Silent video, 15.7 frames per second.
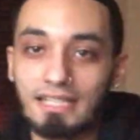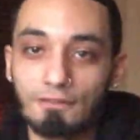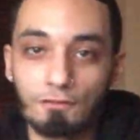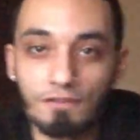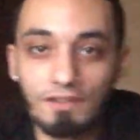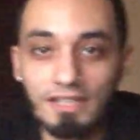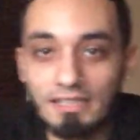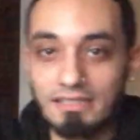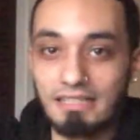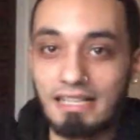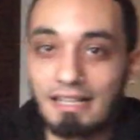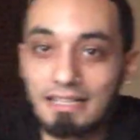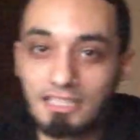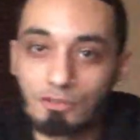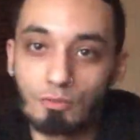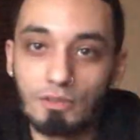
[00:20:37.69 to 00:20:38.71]
infinite
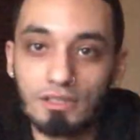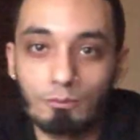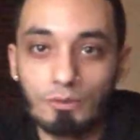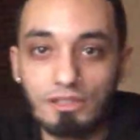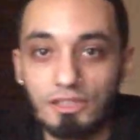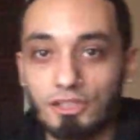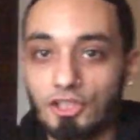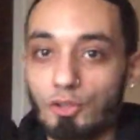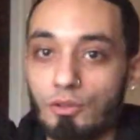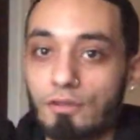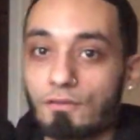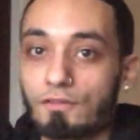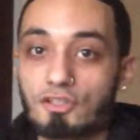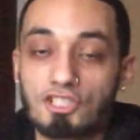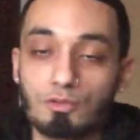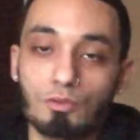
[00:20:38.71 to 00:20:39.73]
dance with with the
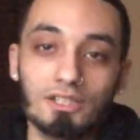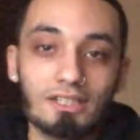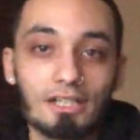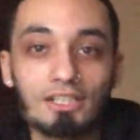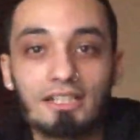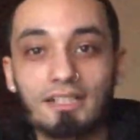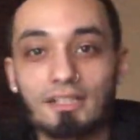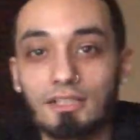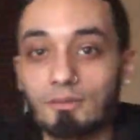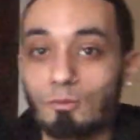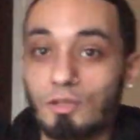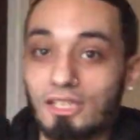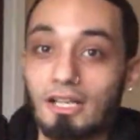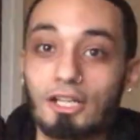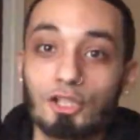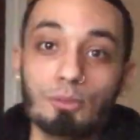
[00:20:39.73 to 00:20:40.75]
universe or what y'all
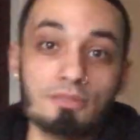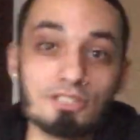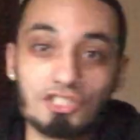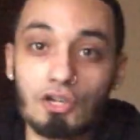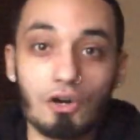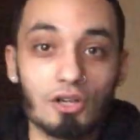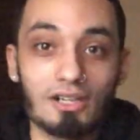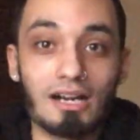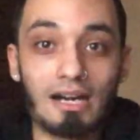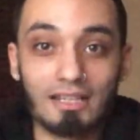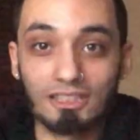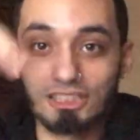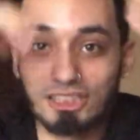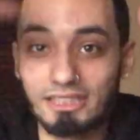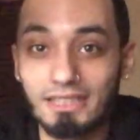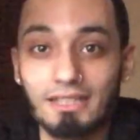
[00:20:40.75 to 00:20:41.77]
what y'all humans call God
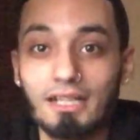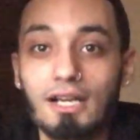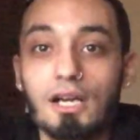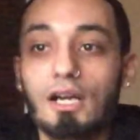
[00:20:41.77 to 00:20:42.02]
and shit,